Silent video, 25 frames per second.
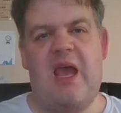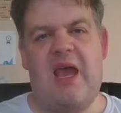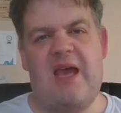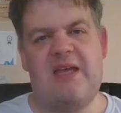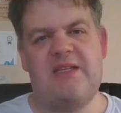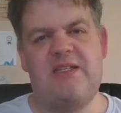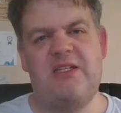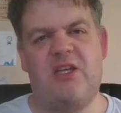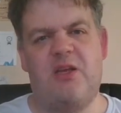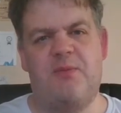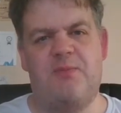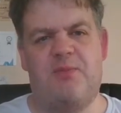
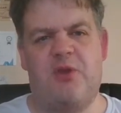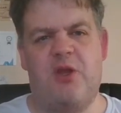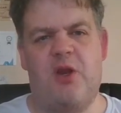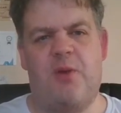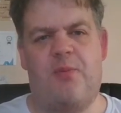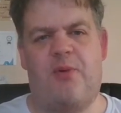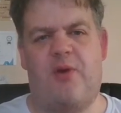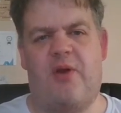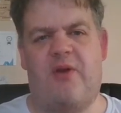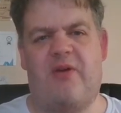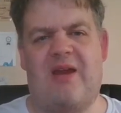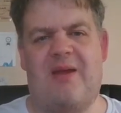As a computer
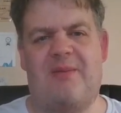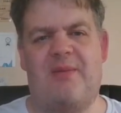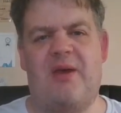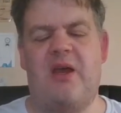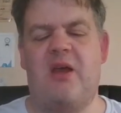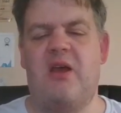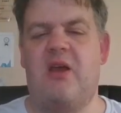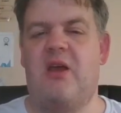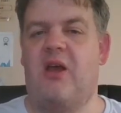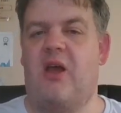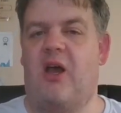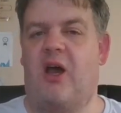programmer,
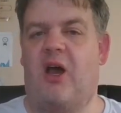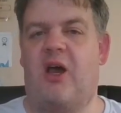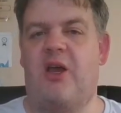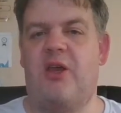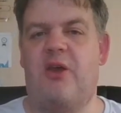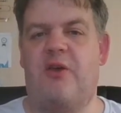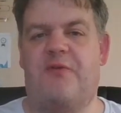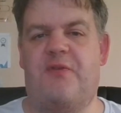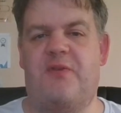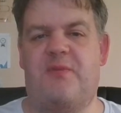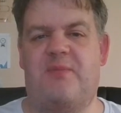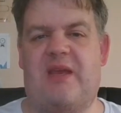I
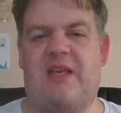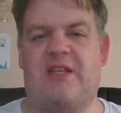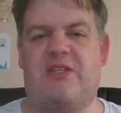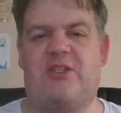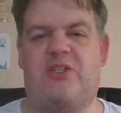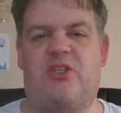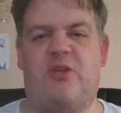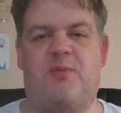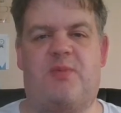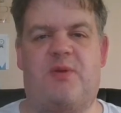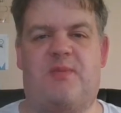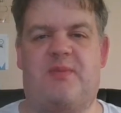often make
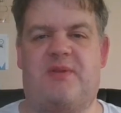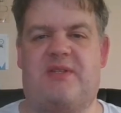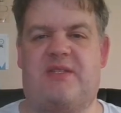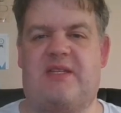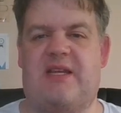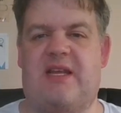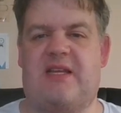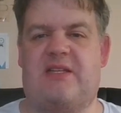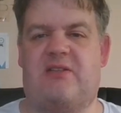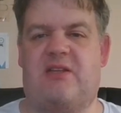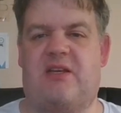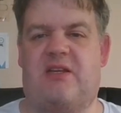stupid
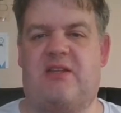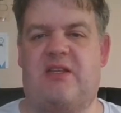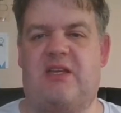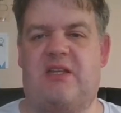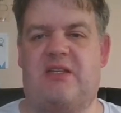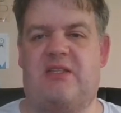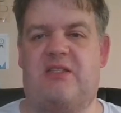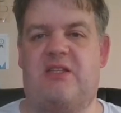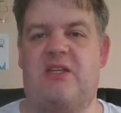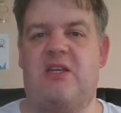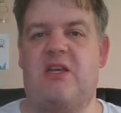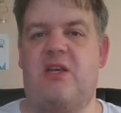mistakes like
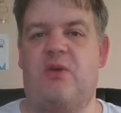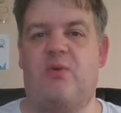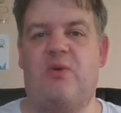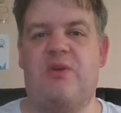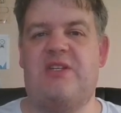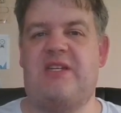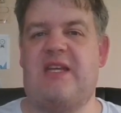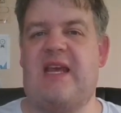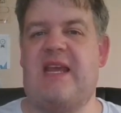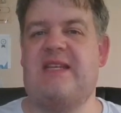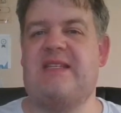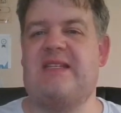this,
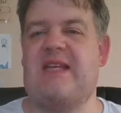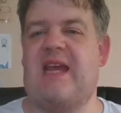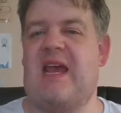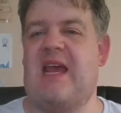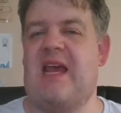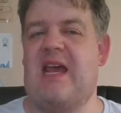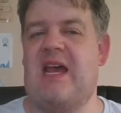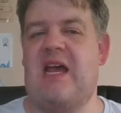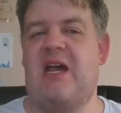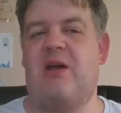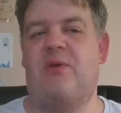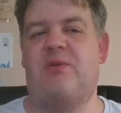which takes
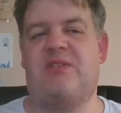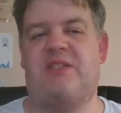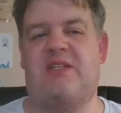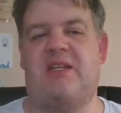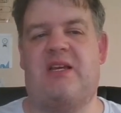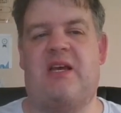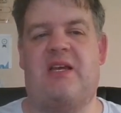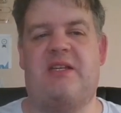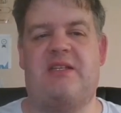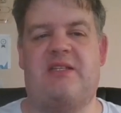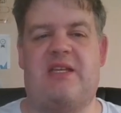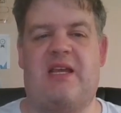hours to
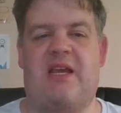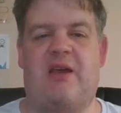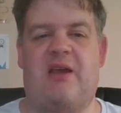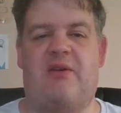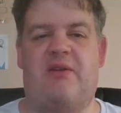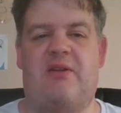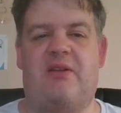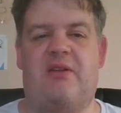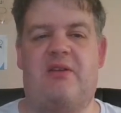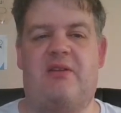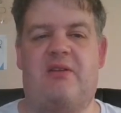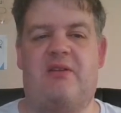hunt
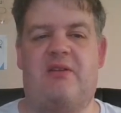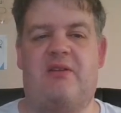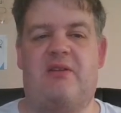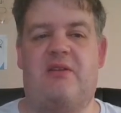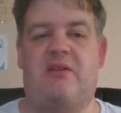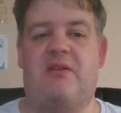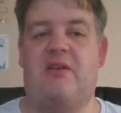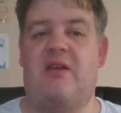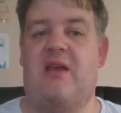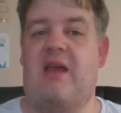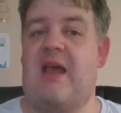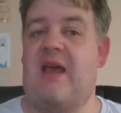down.
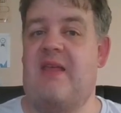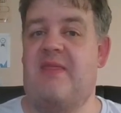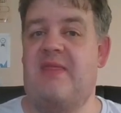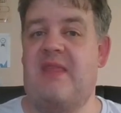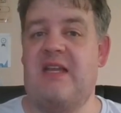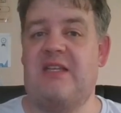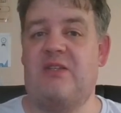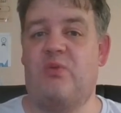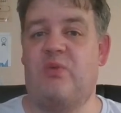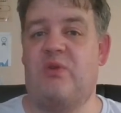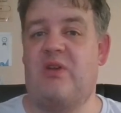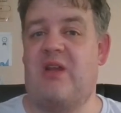And
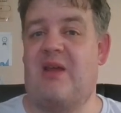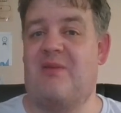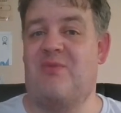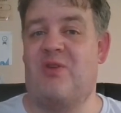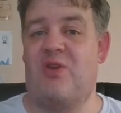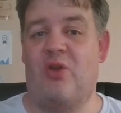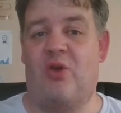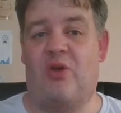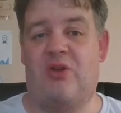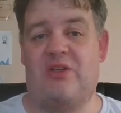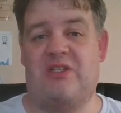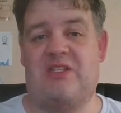that's when
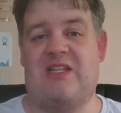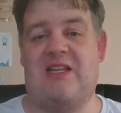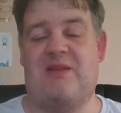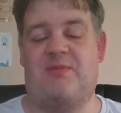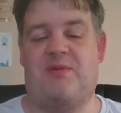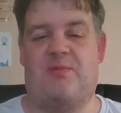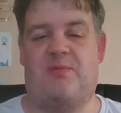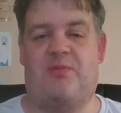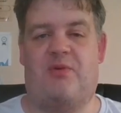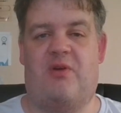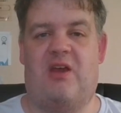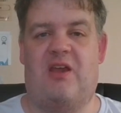I'm not sleep
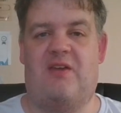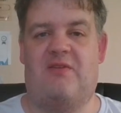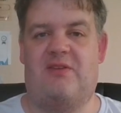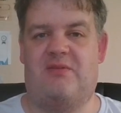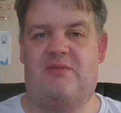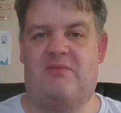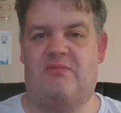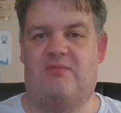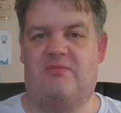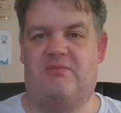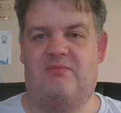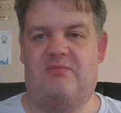deprived.
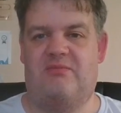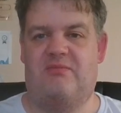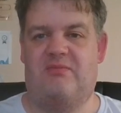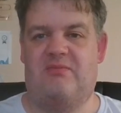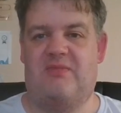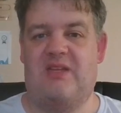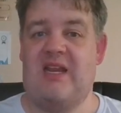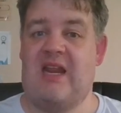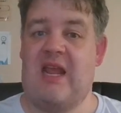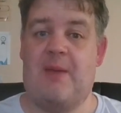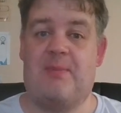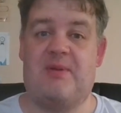
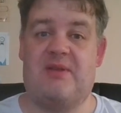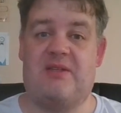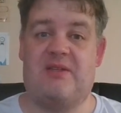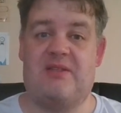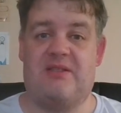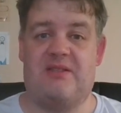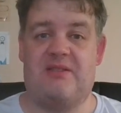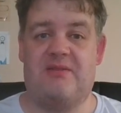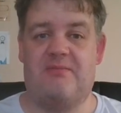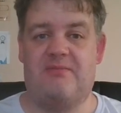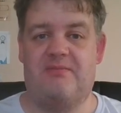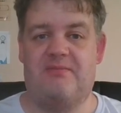It happens.